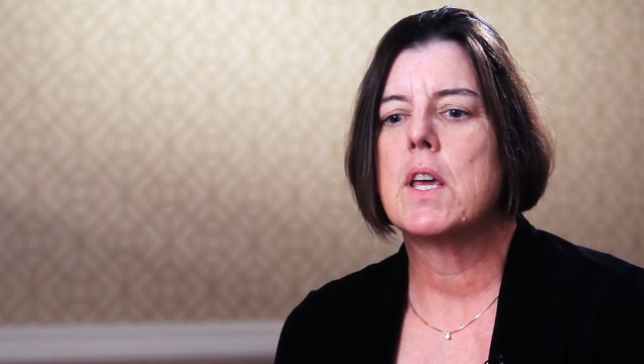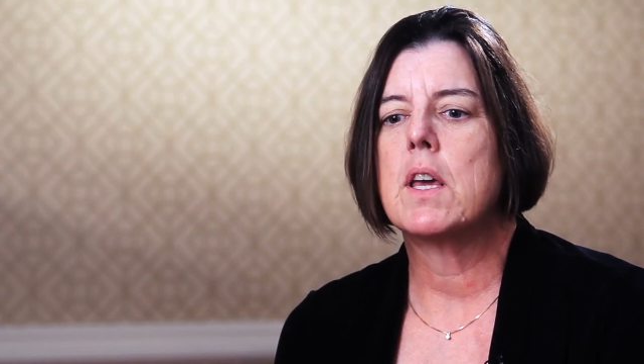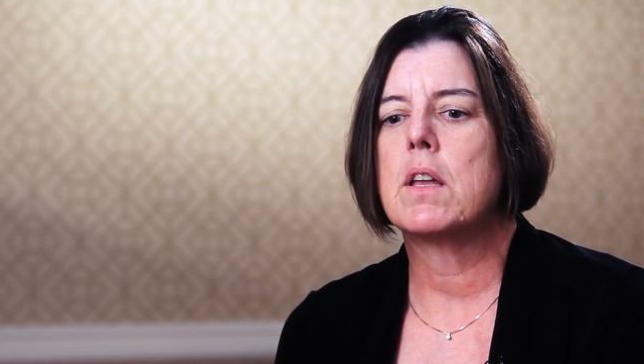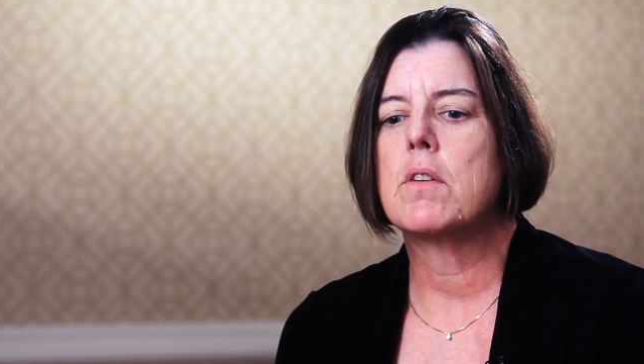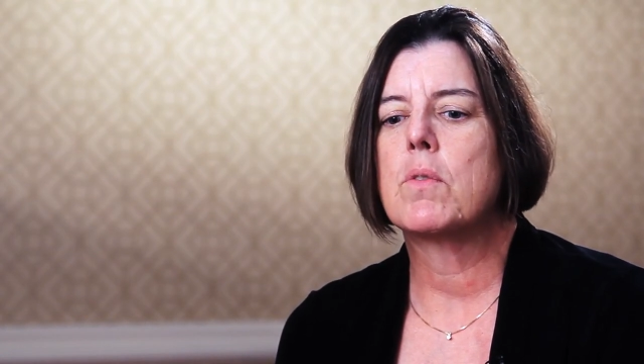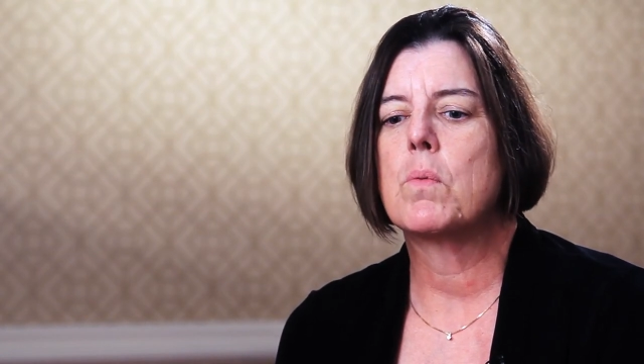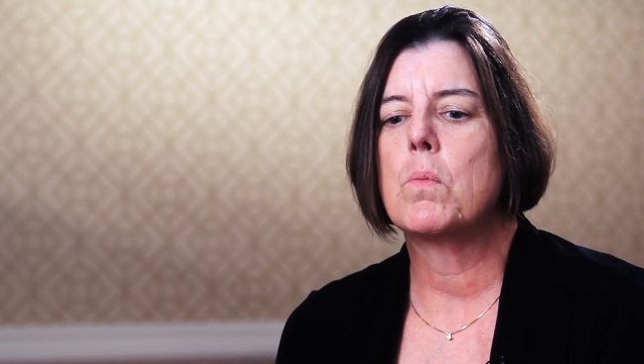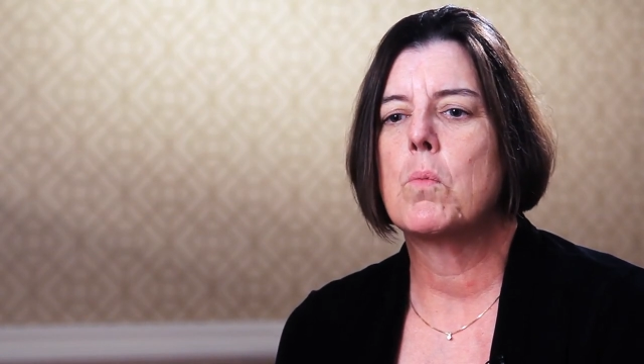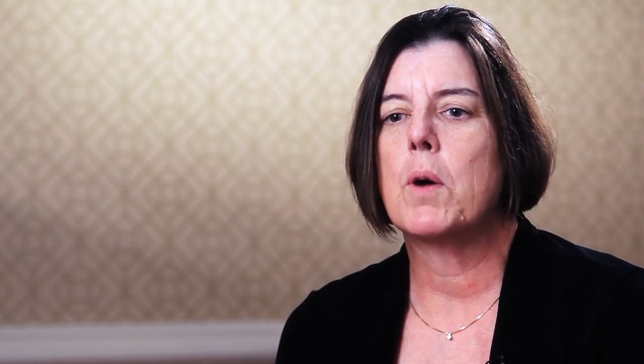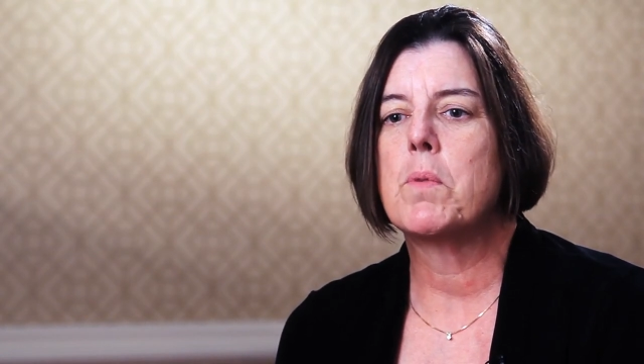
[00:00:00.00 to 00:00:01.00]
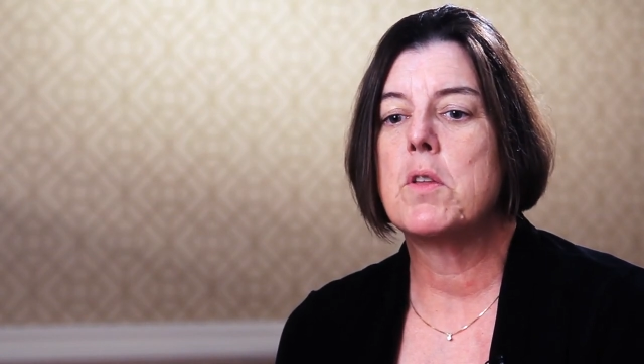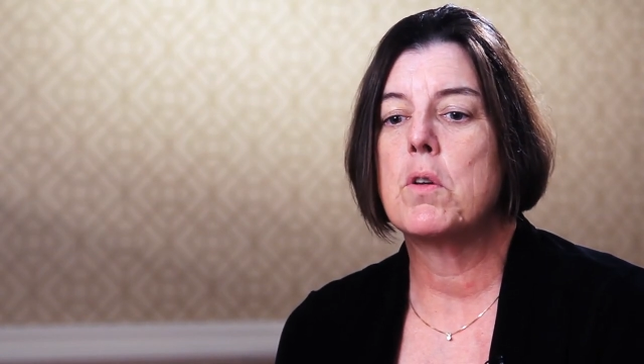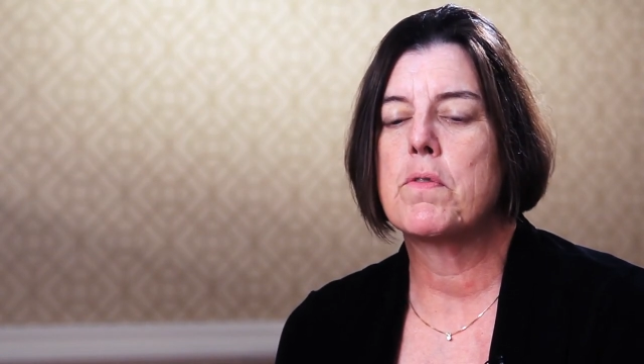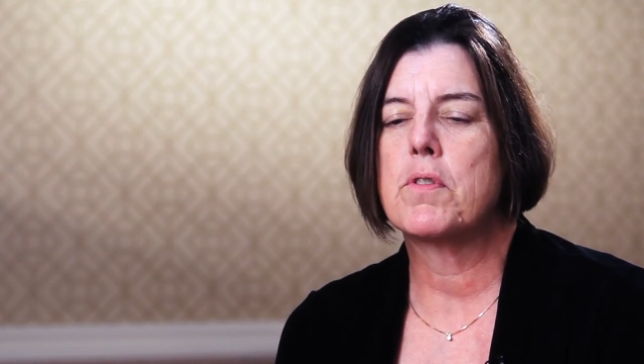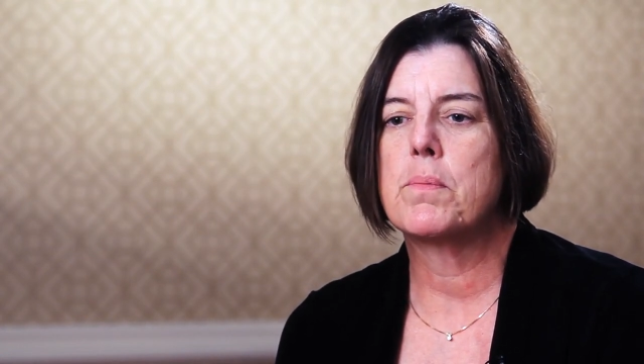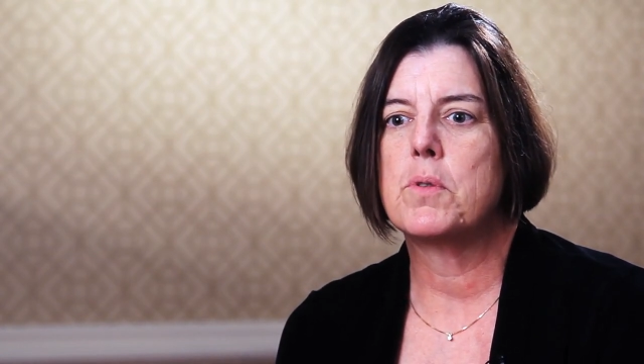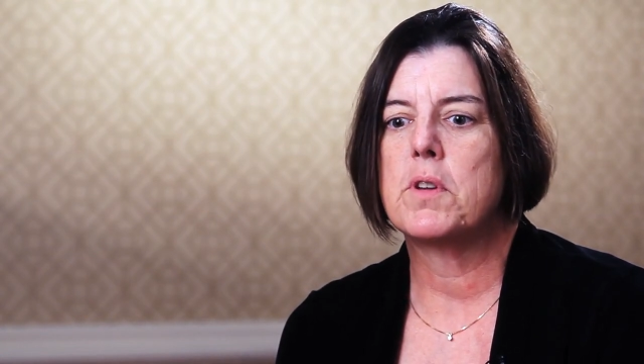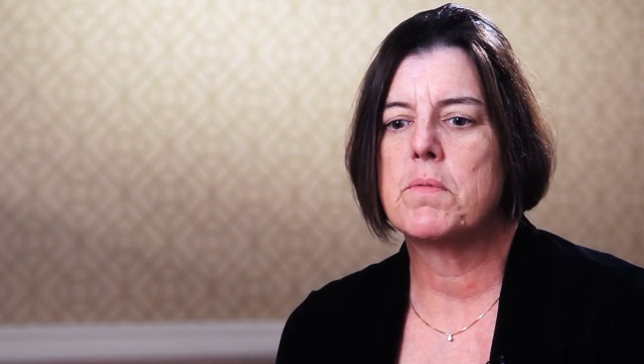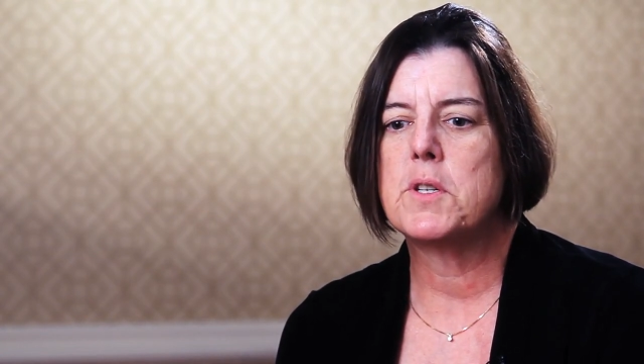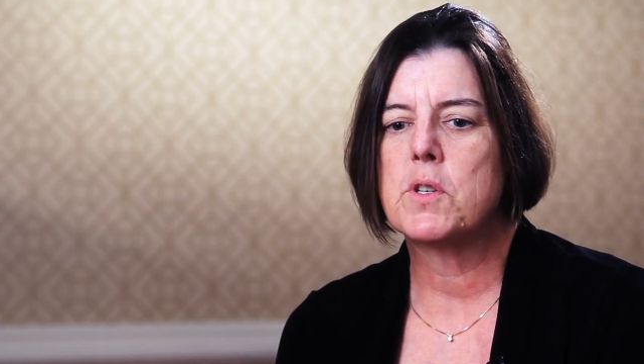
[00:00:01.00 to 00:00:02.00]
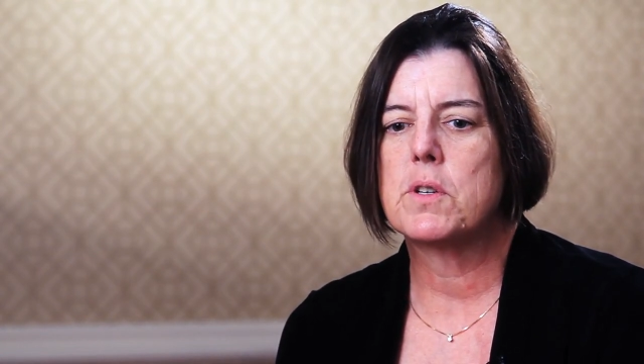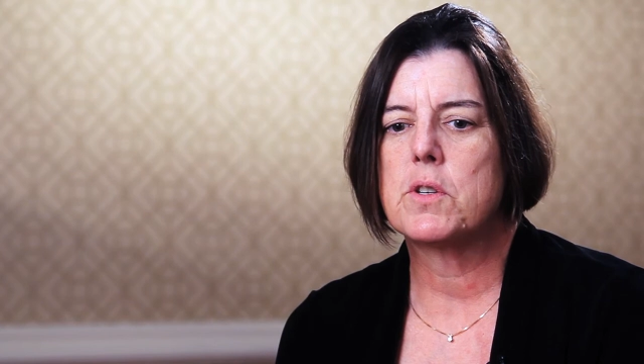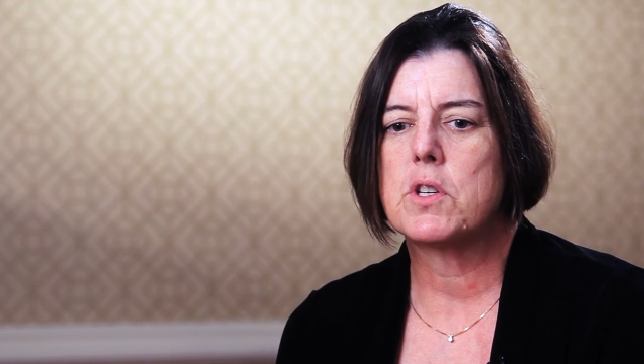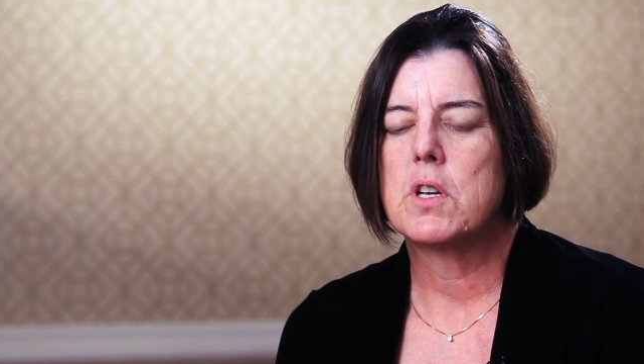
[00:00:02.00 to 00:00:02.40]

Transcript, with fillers: And what we know from doing research